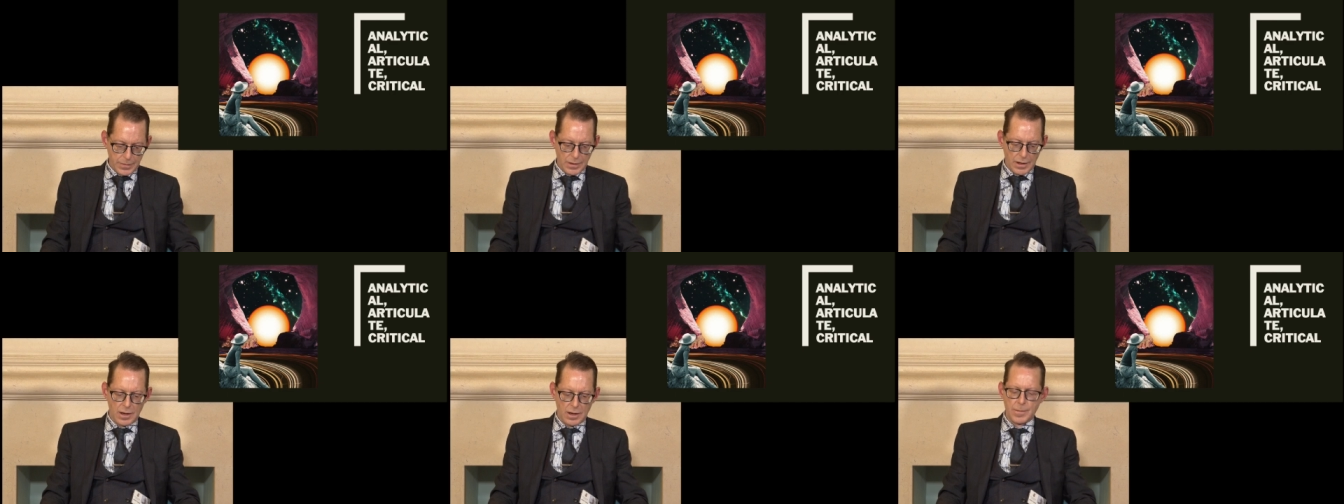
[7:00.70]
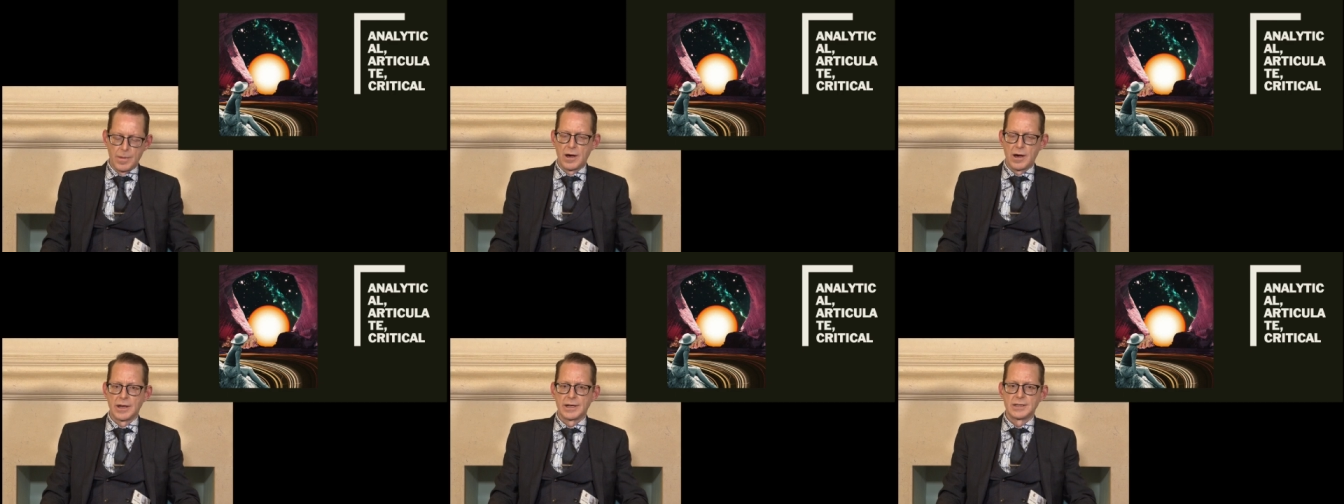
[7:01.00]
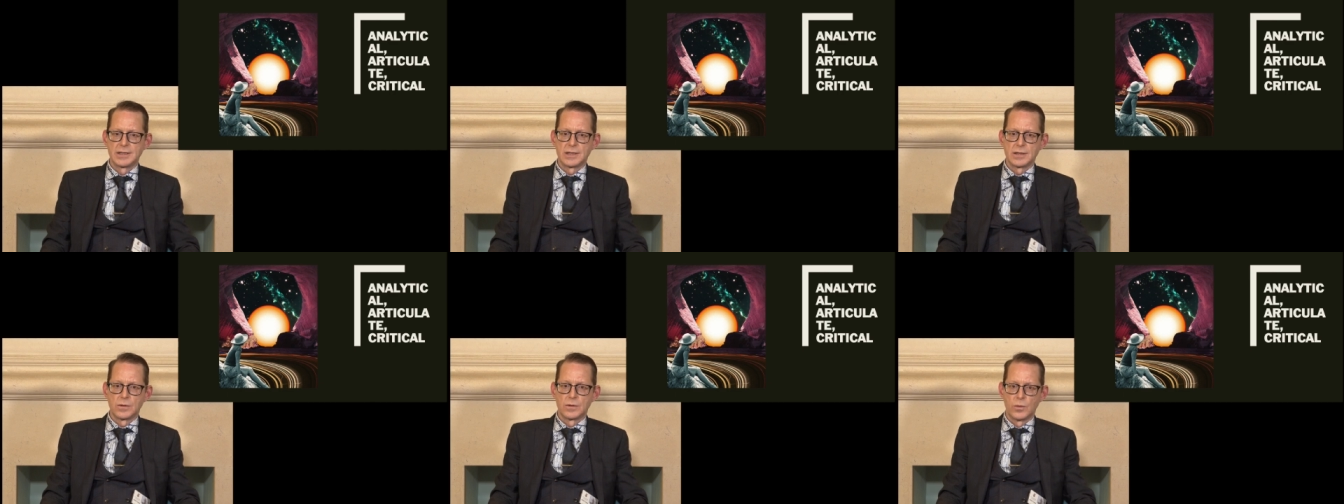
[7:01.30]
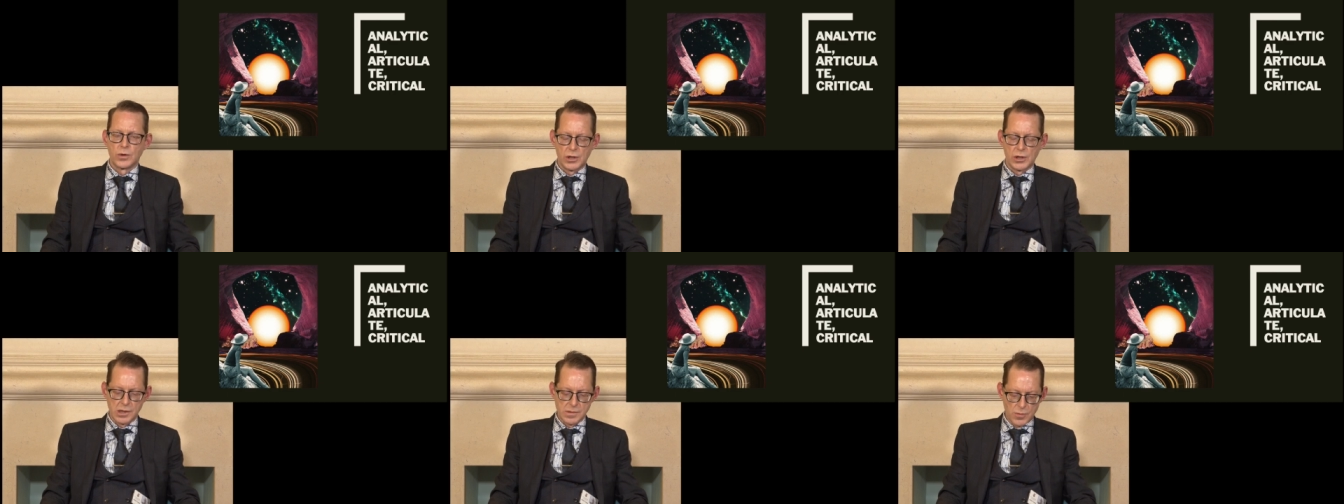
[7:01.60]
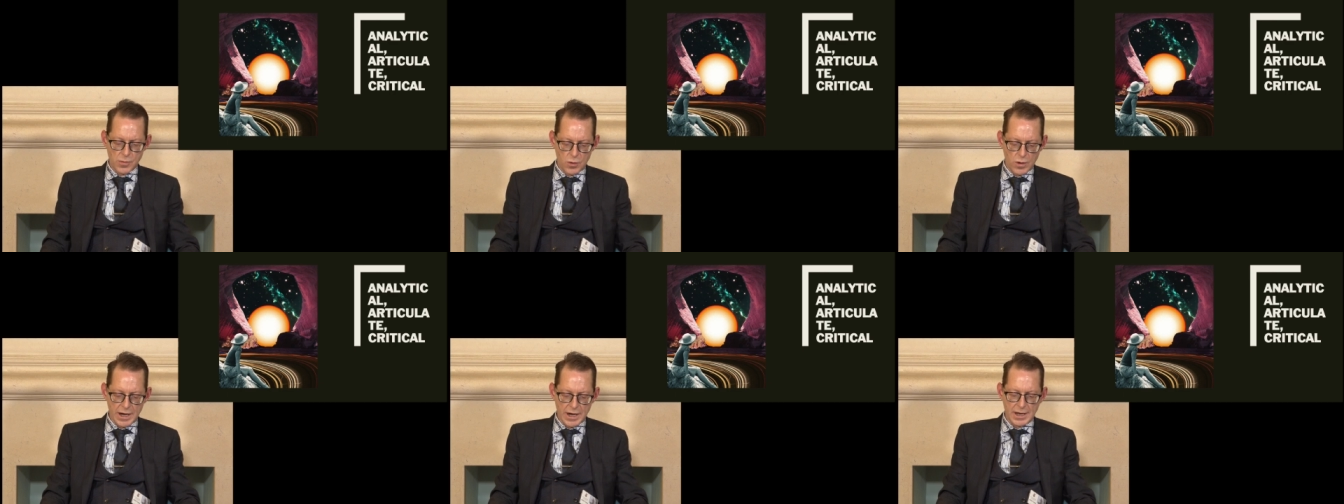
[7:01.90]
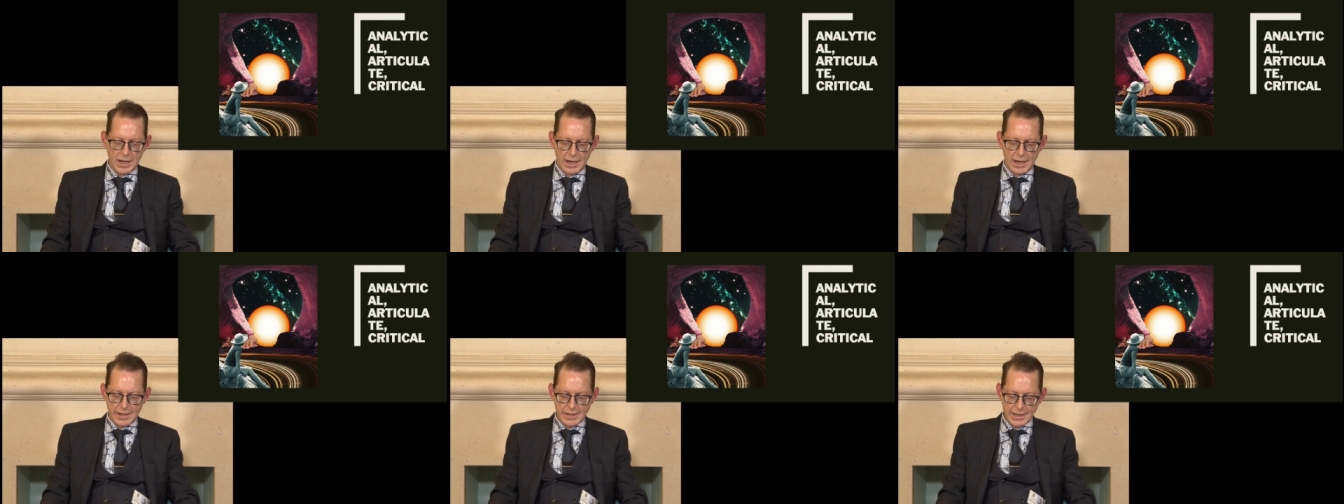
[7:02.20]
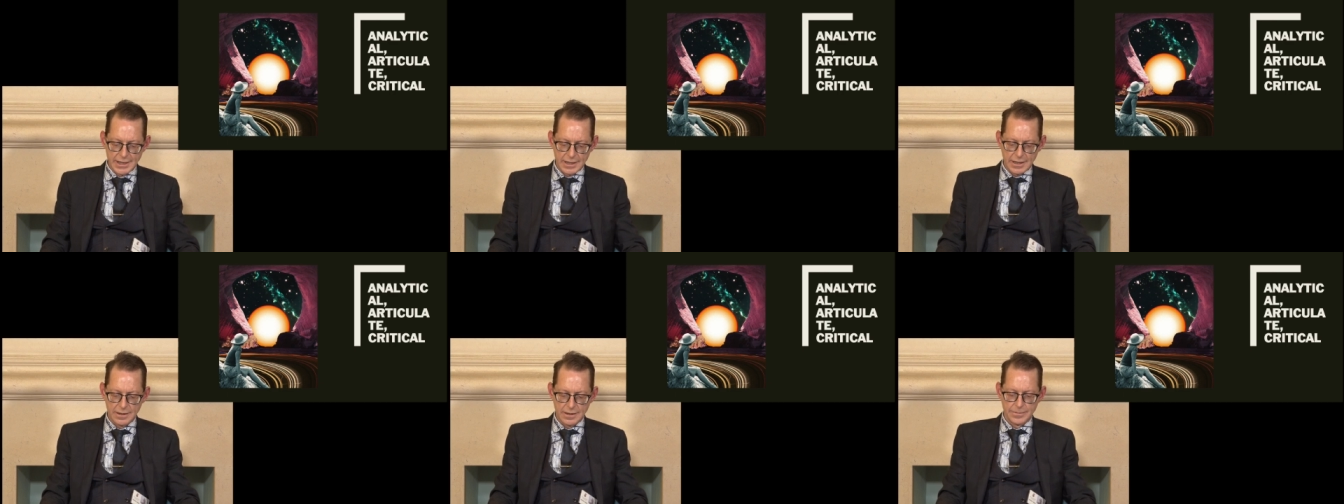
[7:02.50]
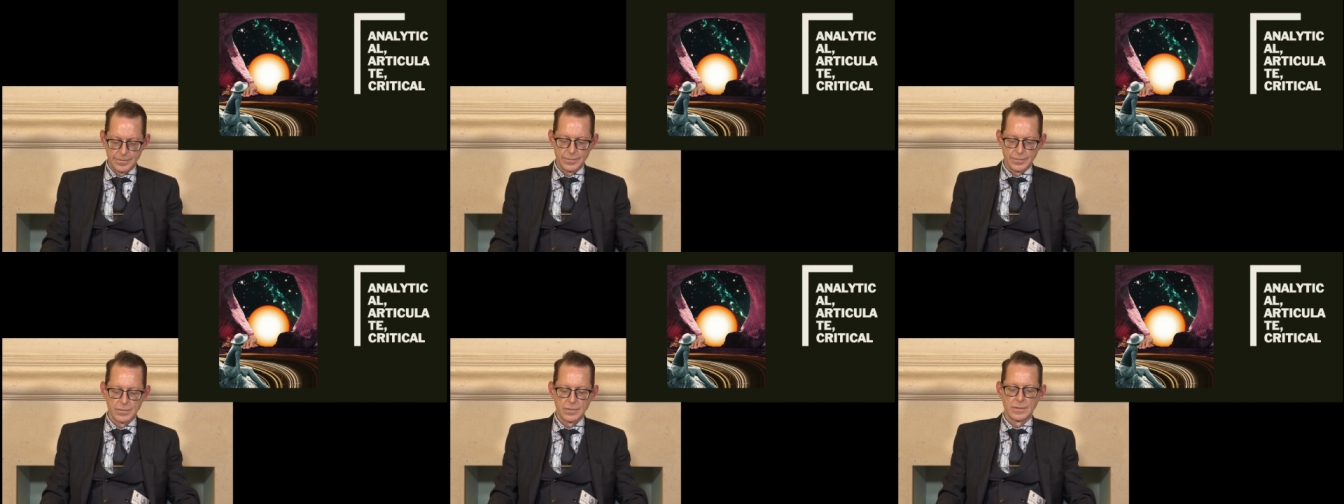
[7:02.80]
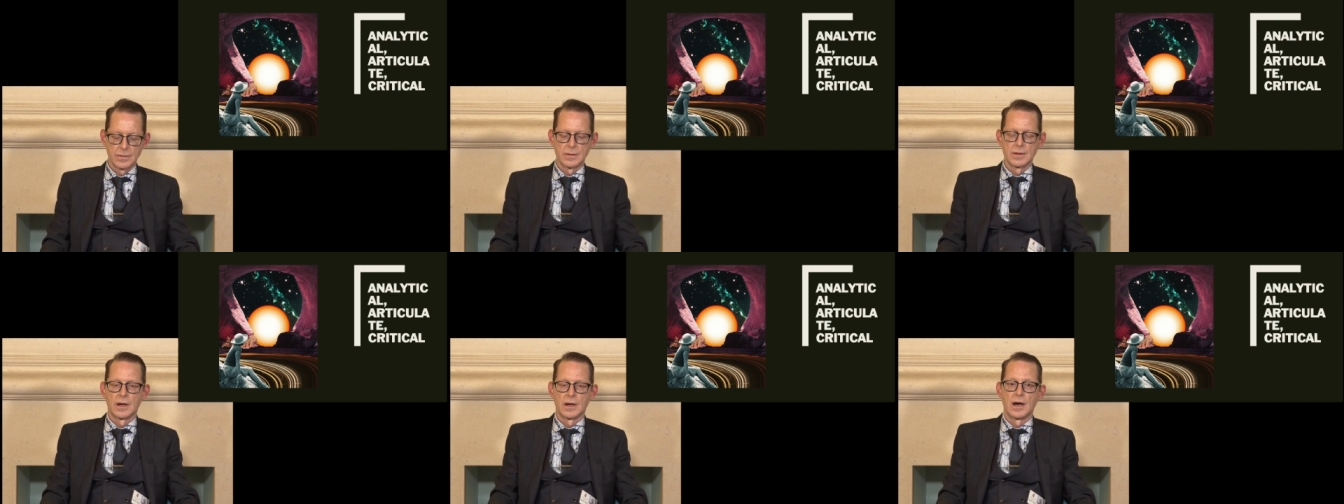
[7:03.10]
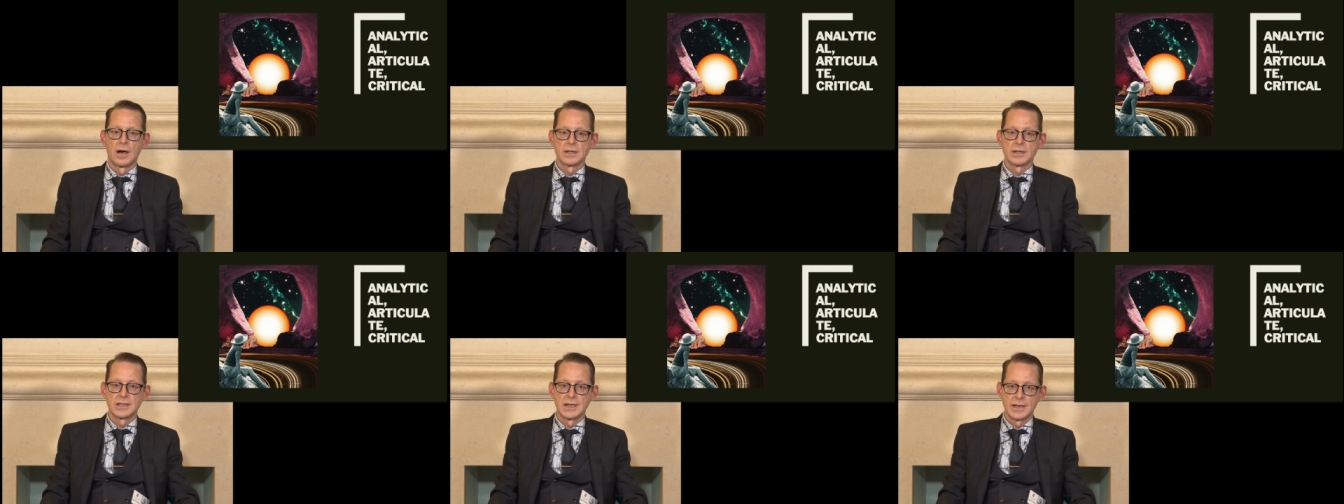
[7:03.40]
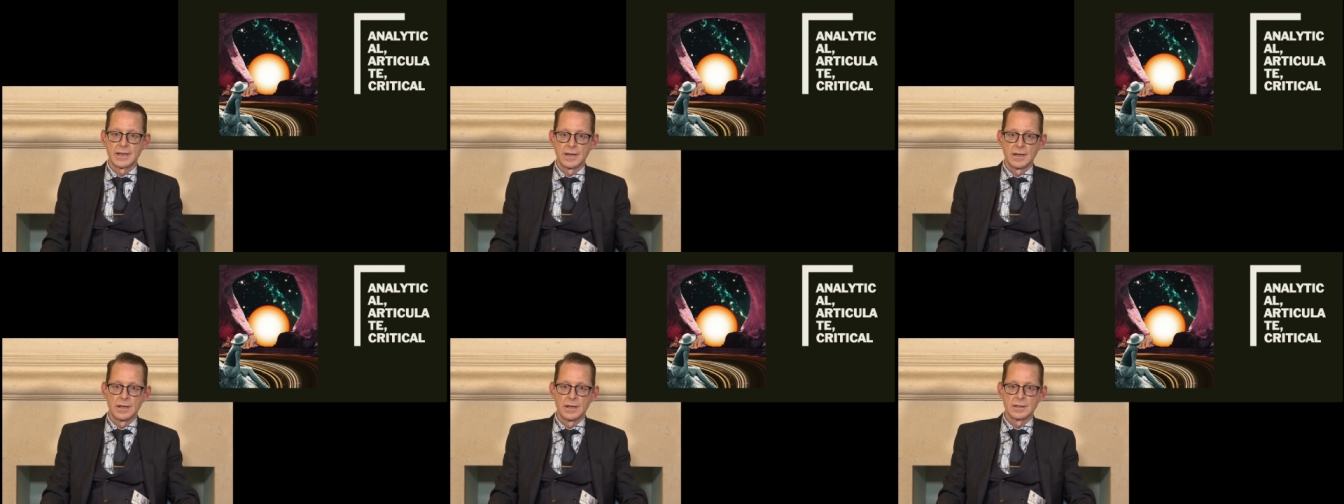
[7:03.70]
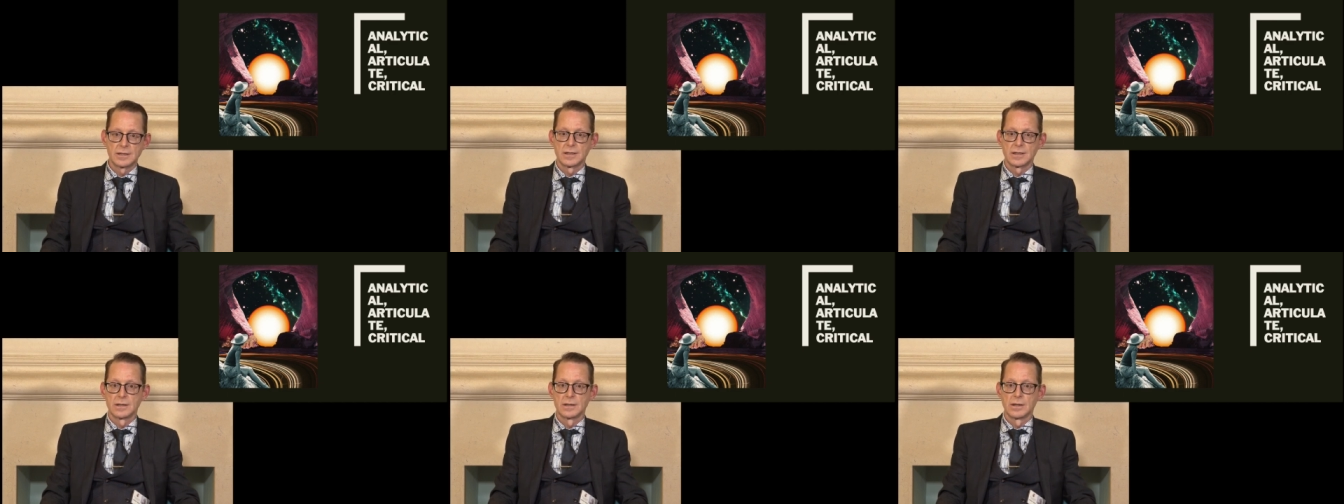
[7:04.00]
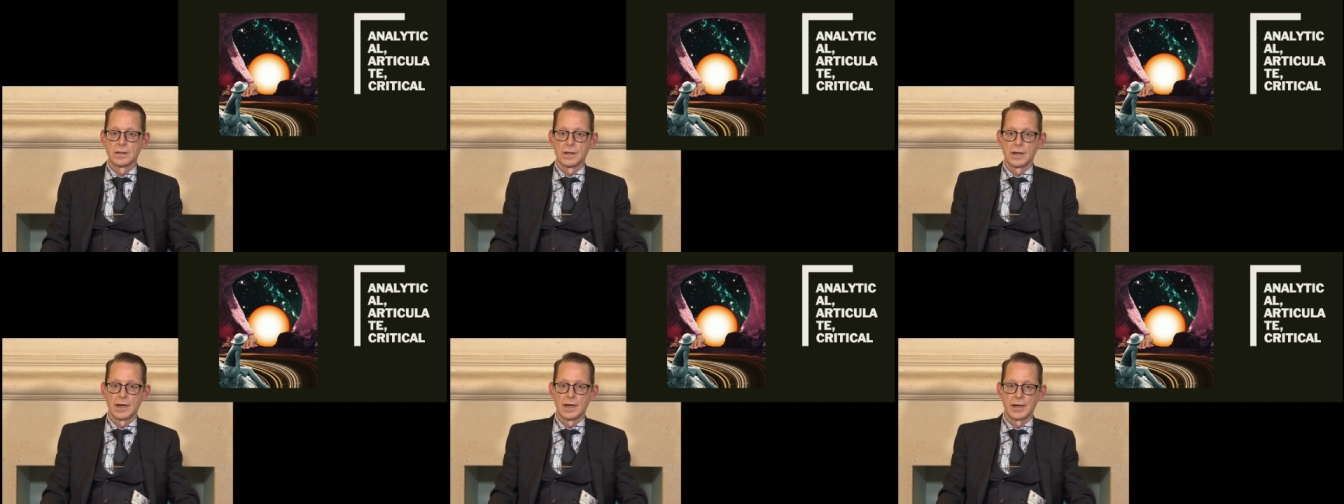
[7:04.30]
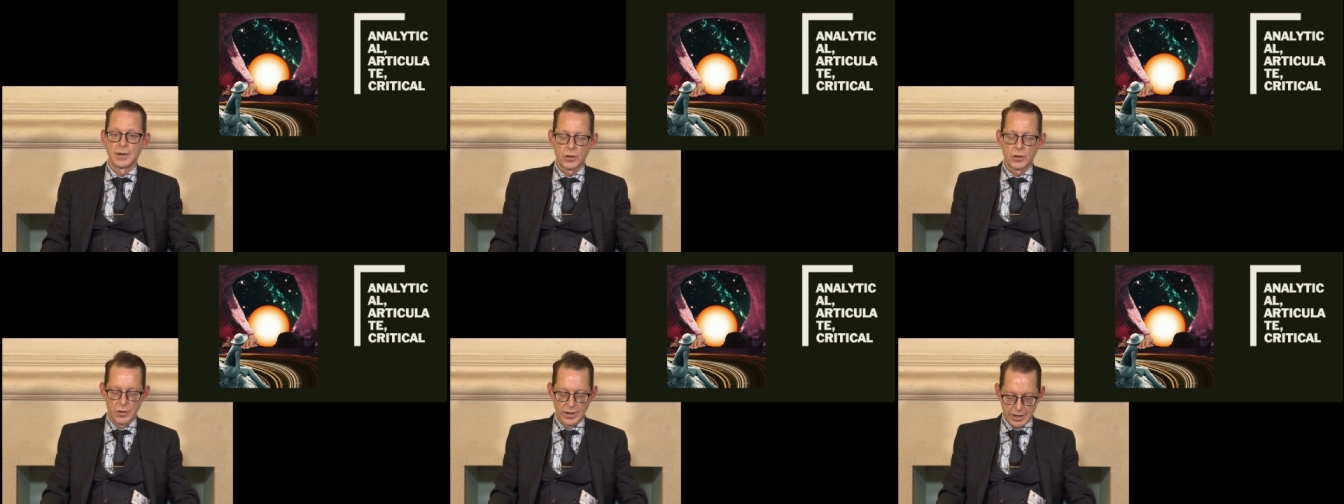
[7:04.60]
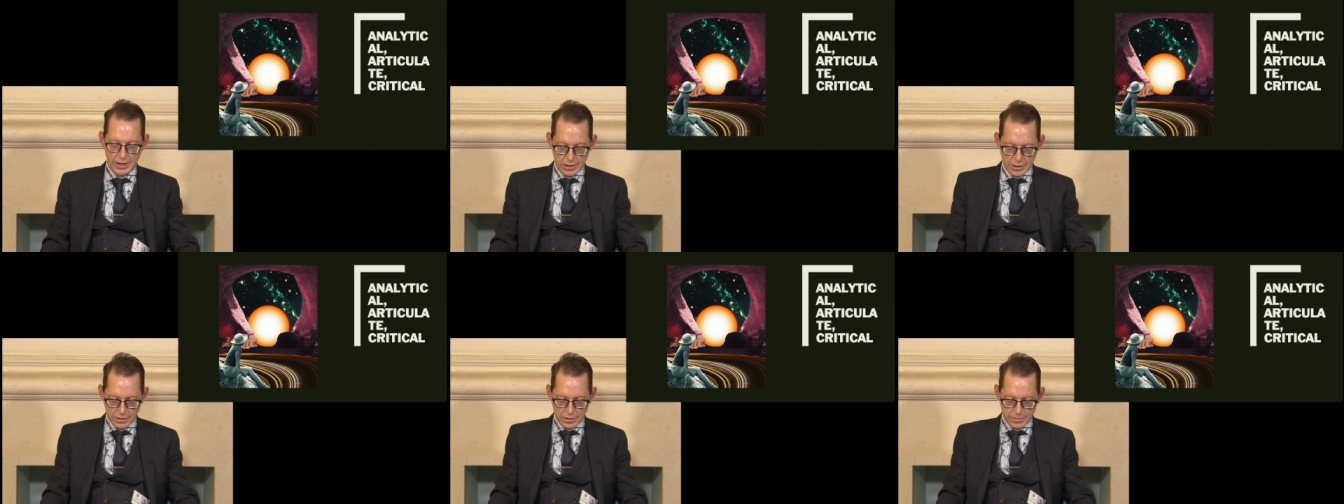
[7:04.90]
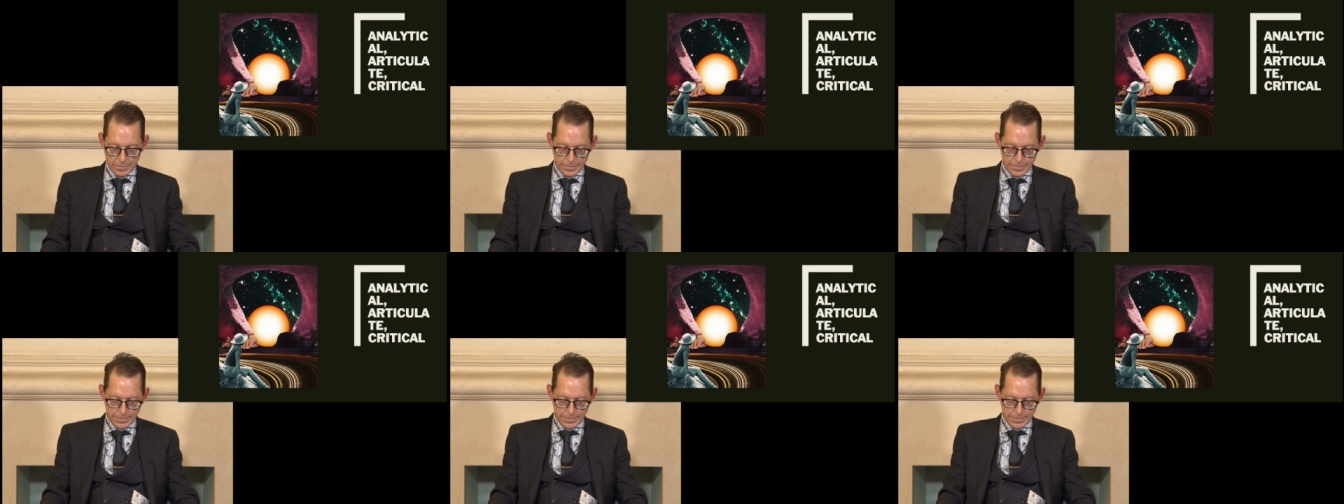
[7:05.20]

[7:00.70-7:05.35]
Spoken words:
a mind which is more analytic, articulate and critical.